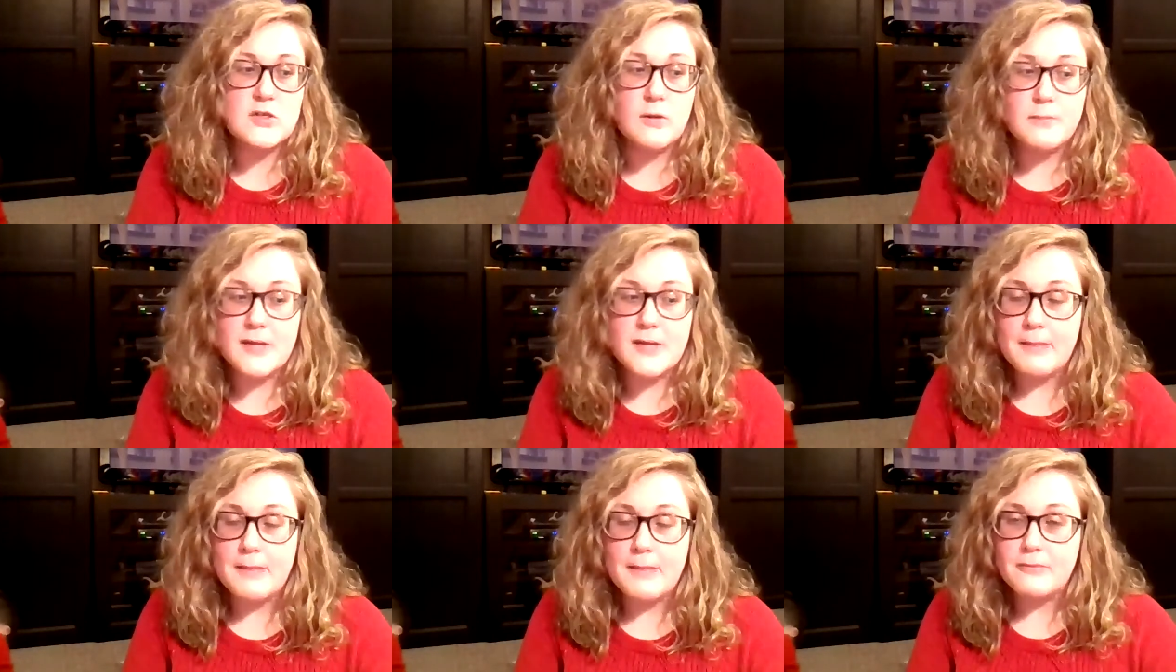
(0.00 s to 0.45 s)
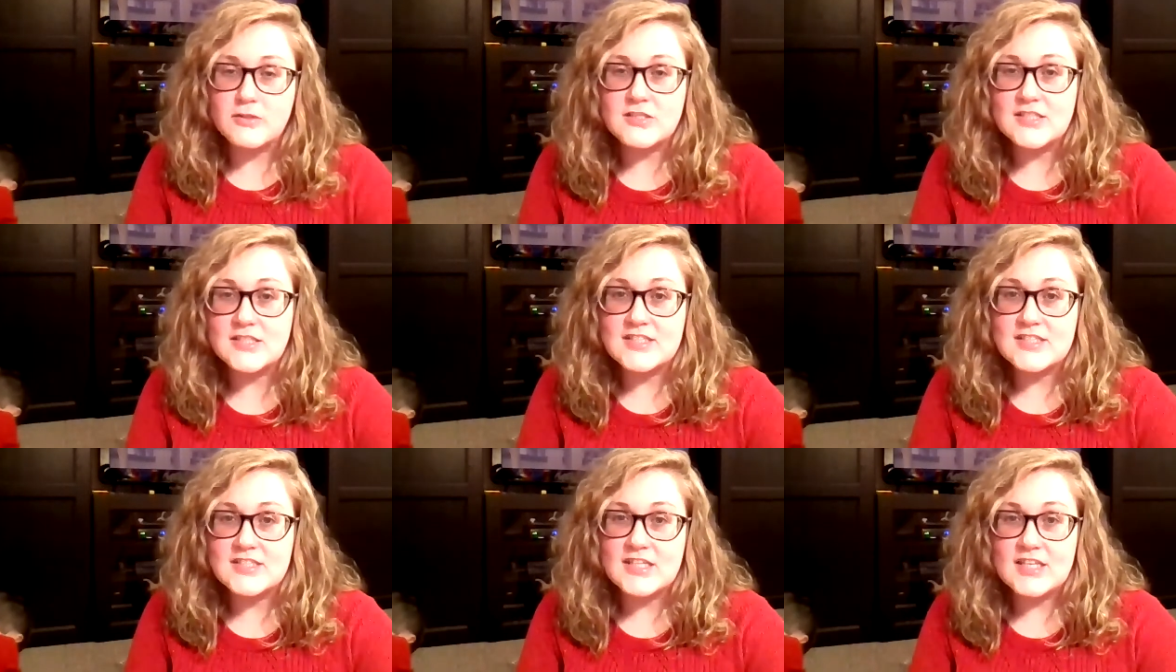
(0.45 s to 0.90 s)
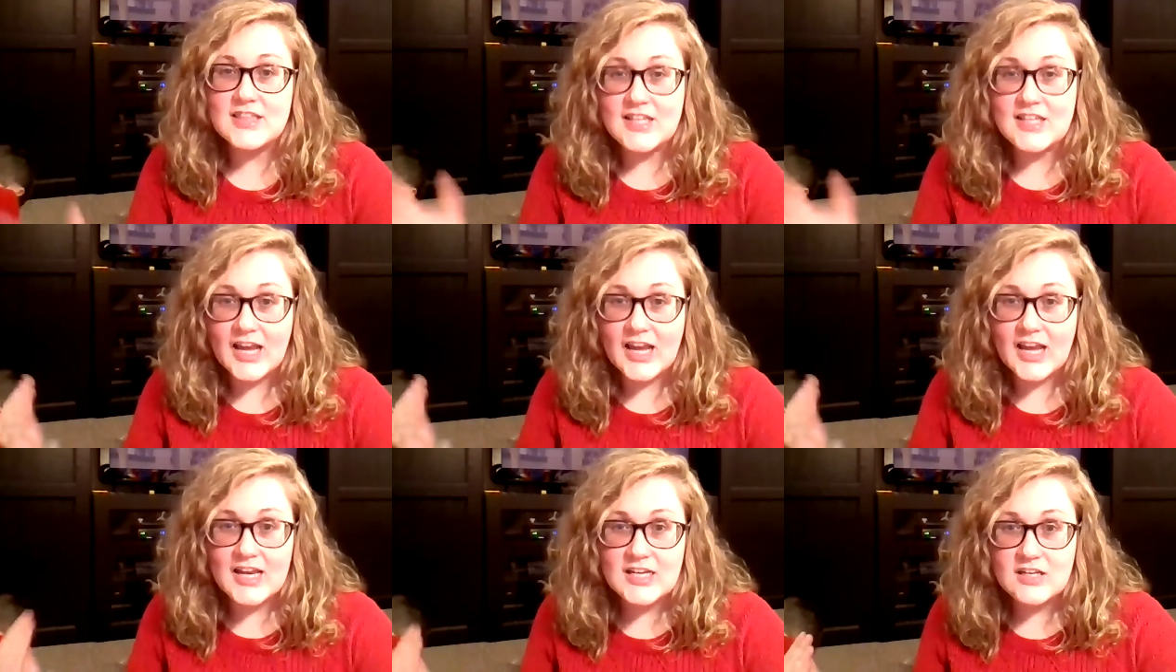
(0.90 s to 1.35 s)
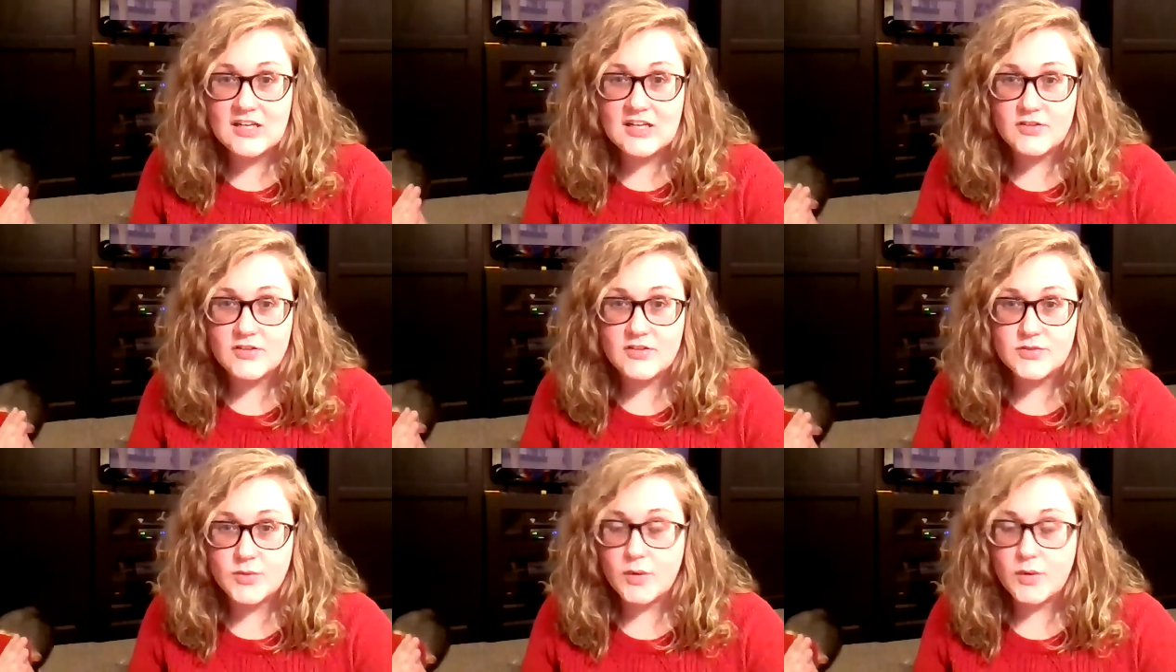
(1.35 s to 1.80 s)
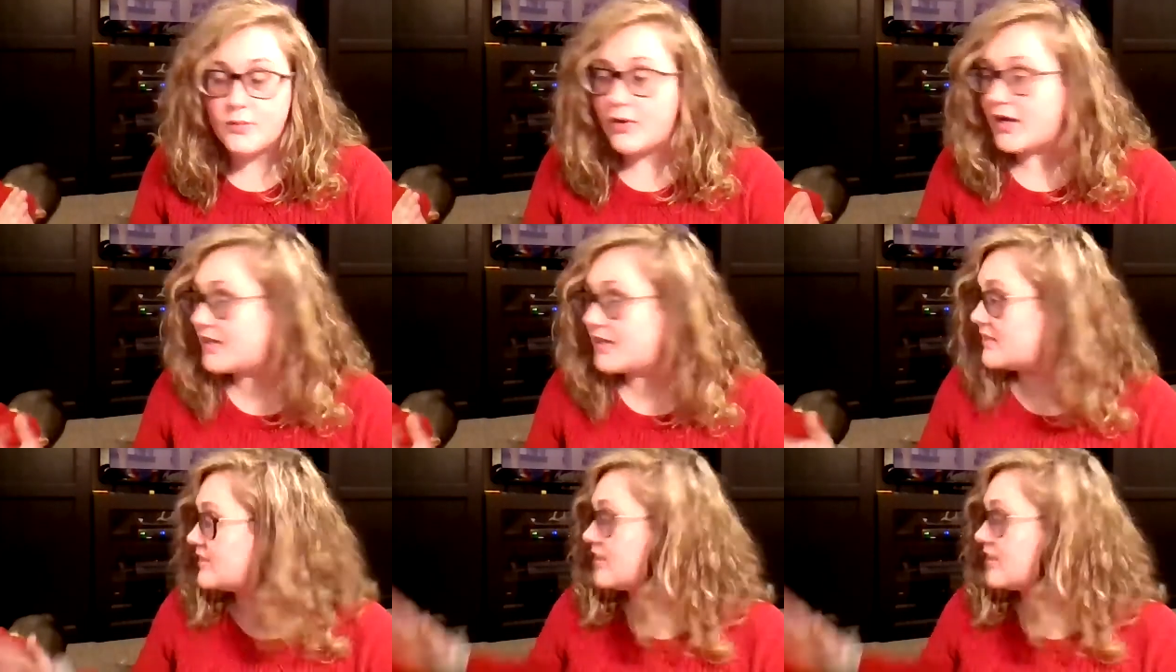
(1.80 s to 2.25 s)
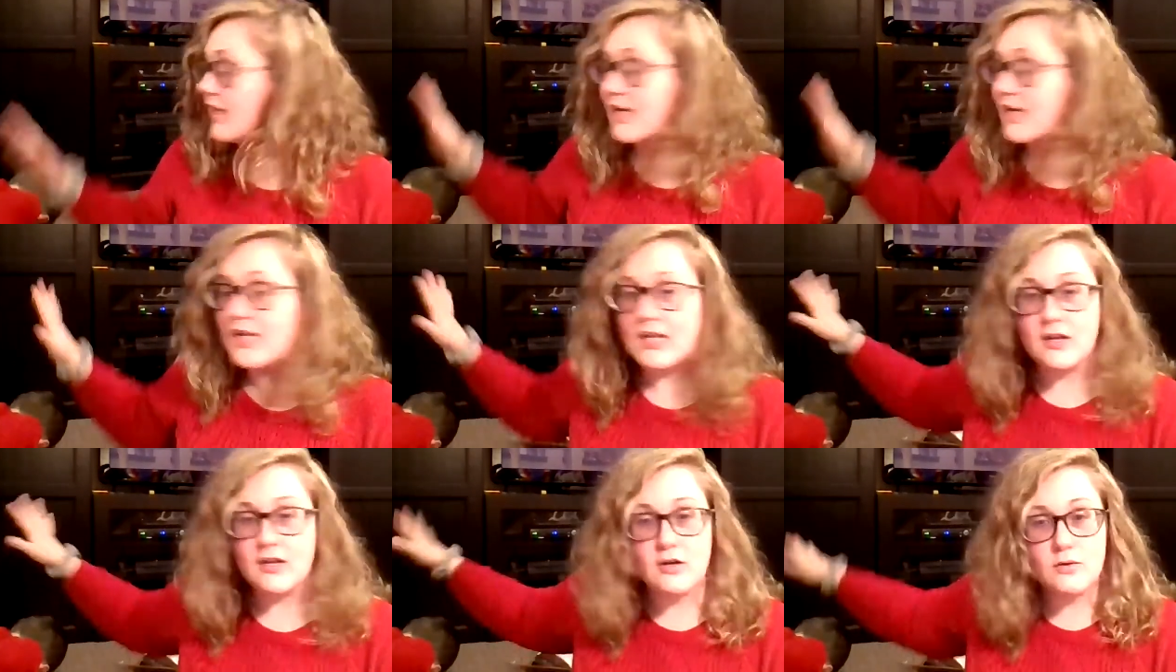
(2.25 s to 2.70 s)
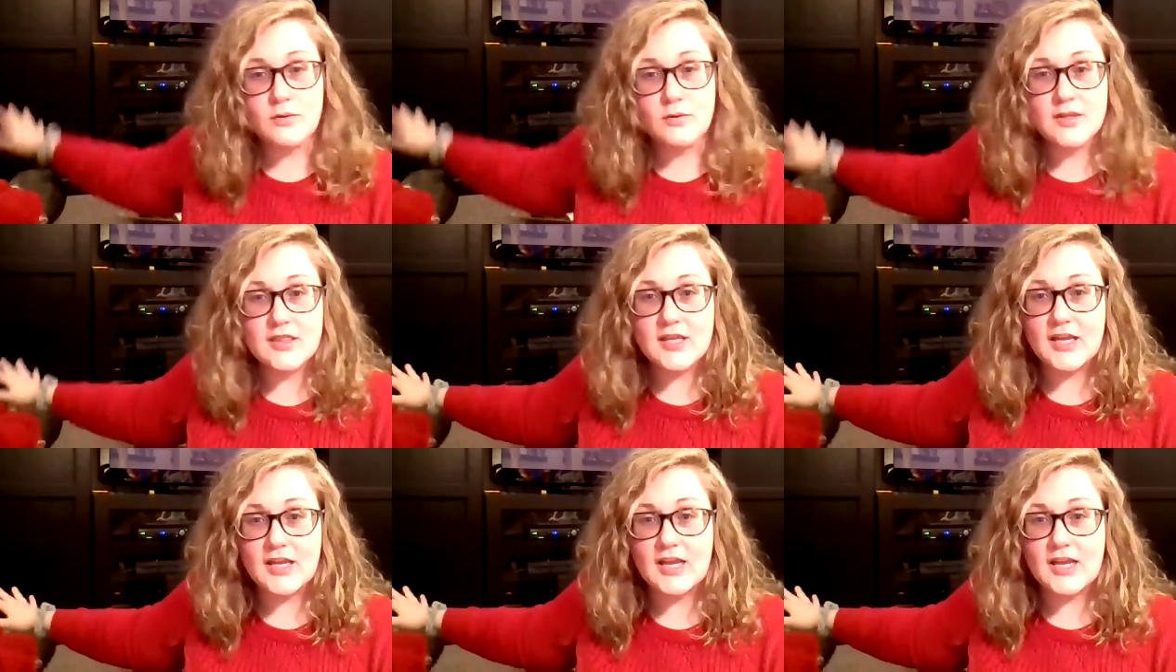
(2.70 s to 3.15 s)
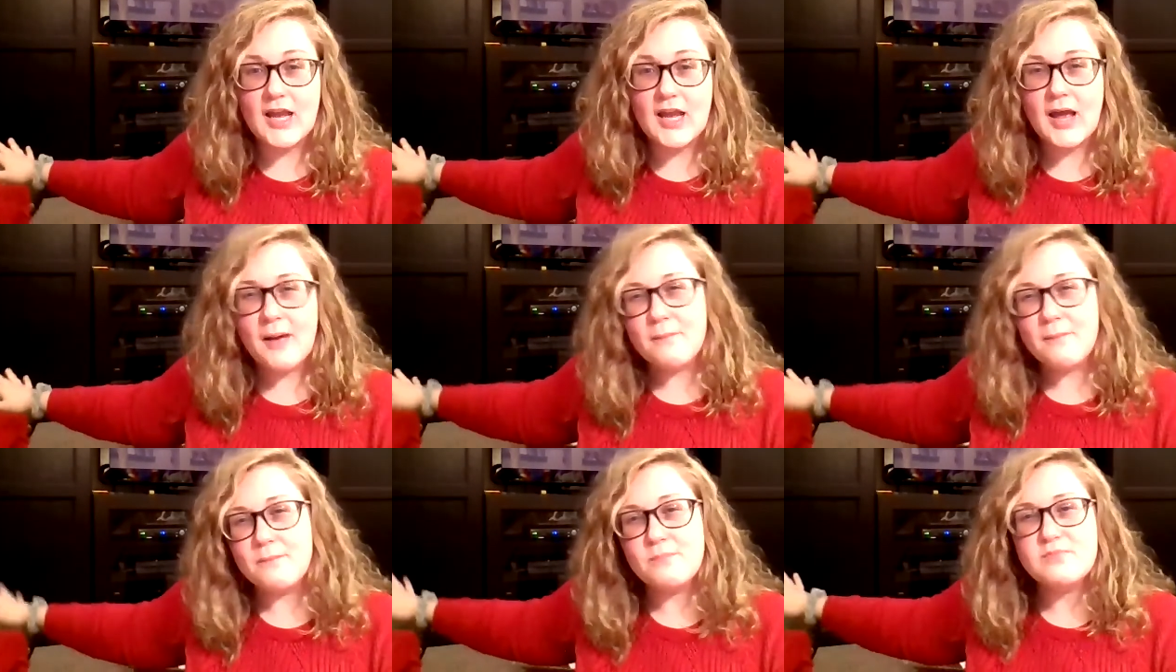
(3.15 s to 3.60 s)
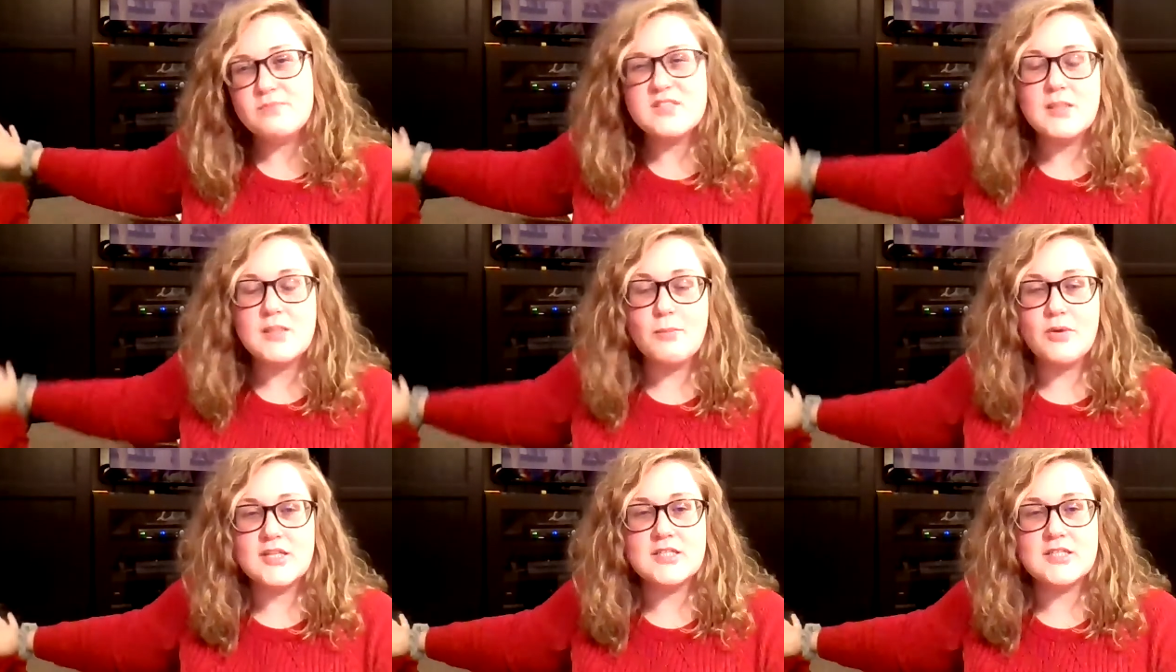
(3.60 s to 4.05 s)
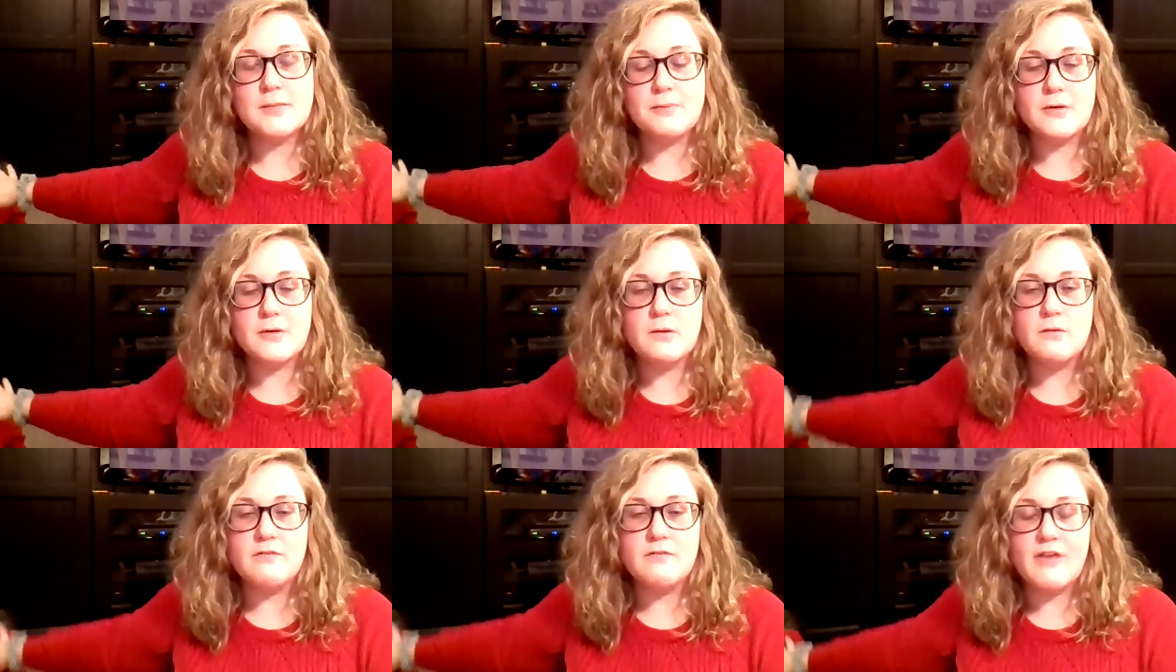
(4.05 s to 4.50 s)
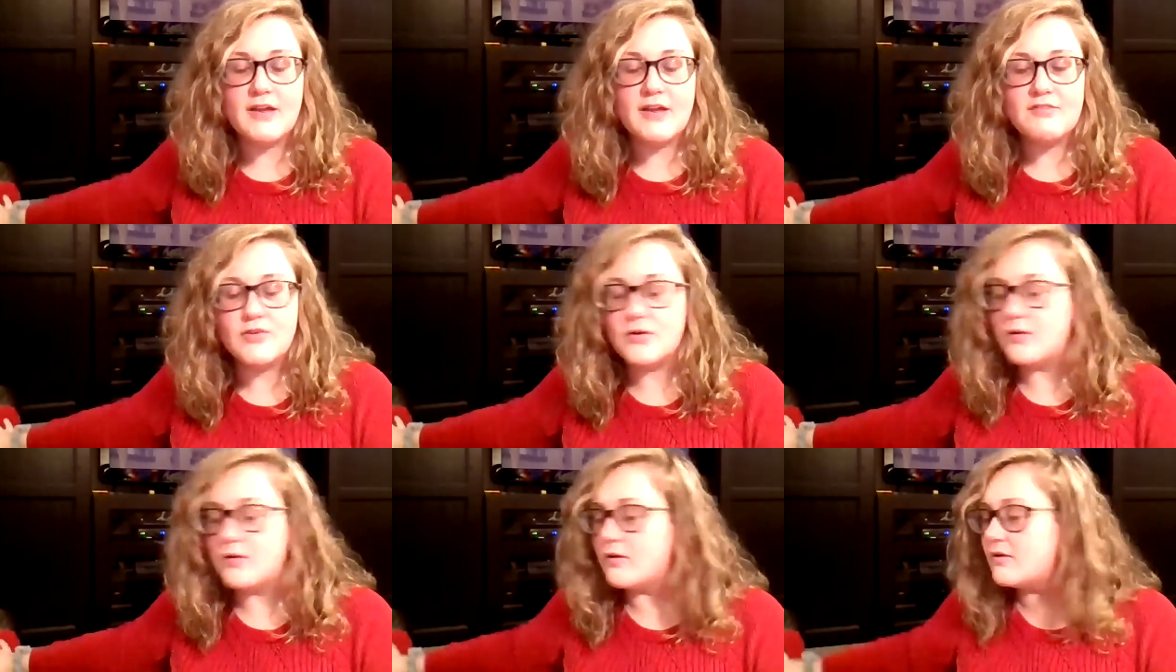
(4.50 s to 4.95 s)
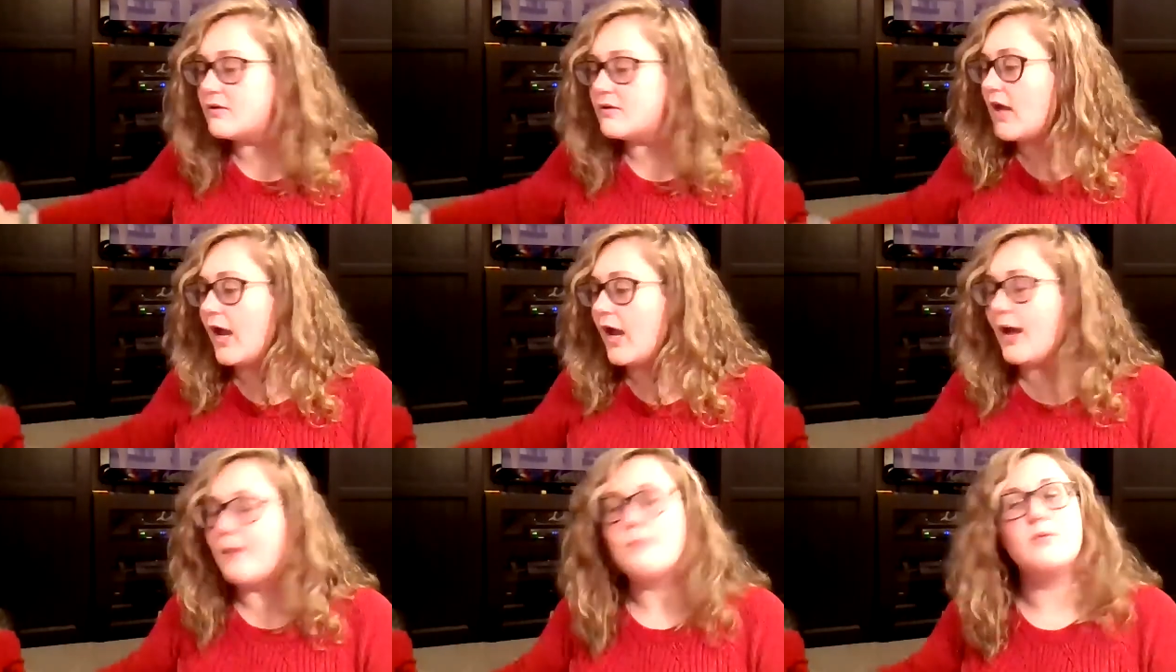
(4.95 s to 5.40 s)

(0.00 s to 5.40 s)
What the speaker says: You'll be able to see the 9 individual ones done here with a somewhat typical 5-year-old.